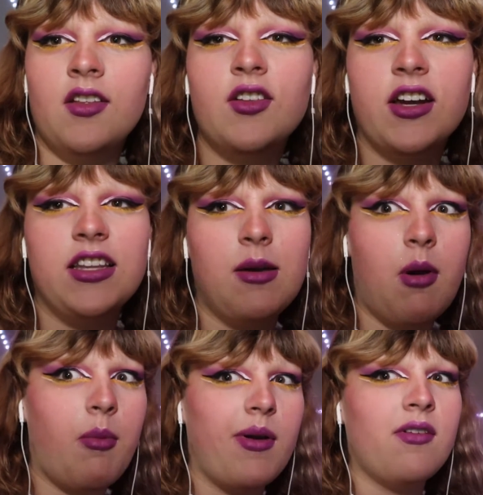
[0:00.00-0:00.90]
looking them
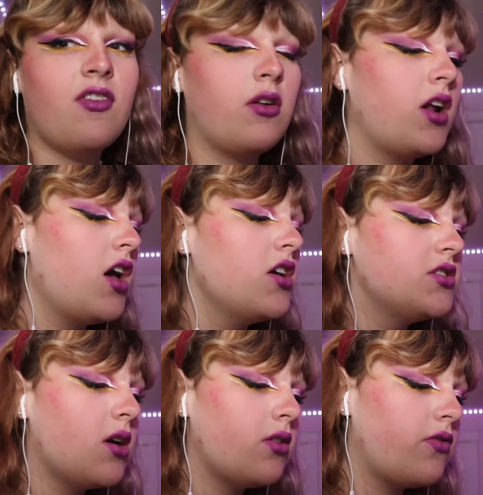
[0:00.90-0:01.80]
up on my phone.
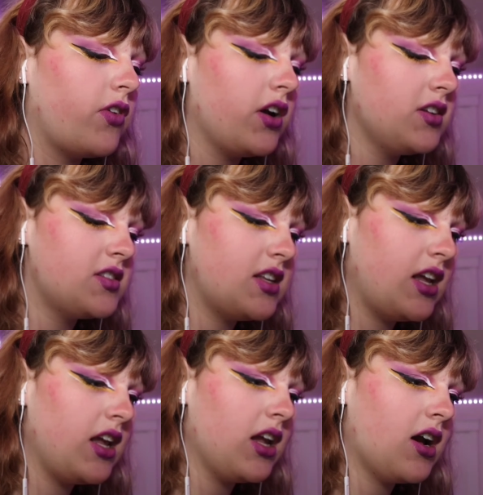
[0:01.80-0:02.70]
So the first
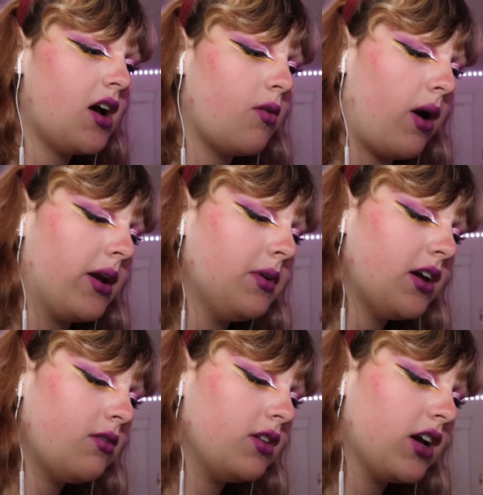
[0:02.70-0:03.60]
thing, why don't we
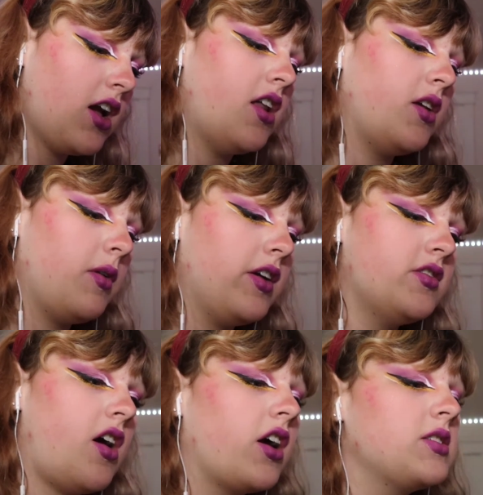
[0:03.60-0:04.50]
go look at underwear and
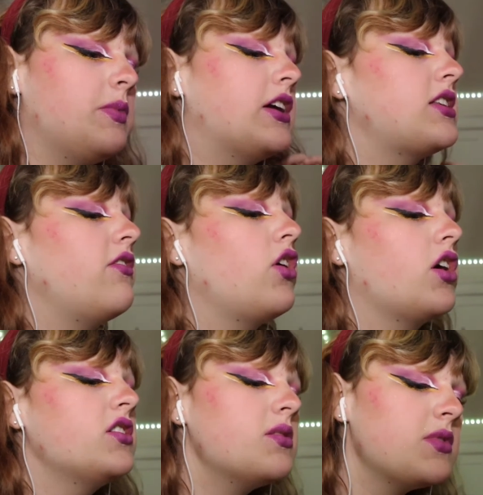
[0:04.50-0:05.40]
socks? Because I've
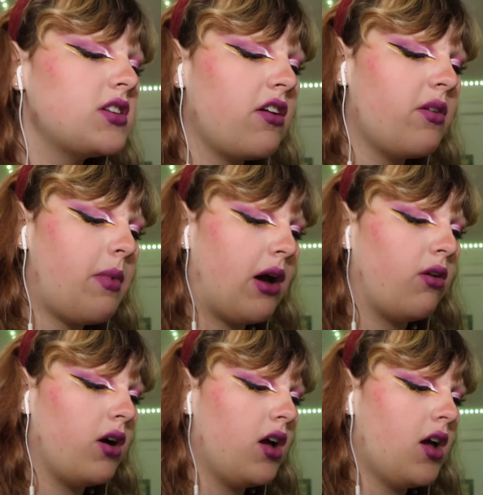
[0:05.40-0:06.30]
heard some stuff
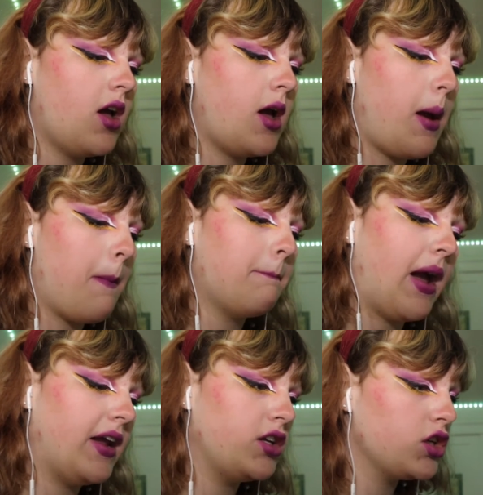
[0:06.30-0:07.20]
about
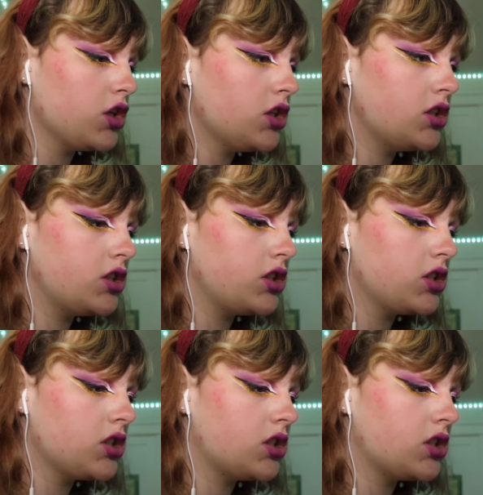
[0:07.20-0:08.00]
binders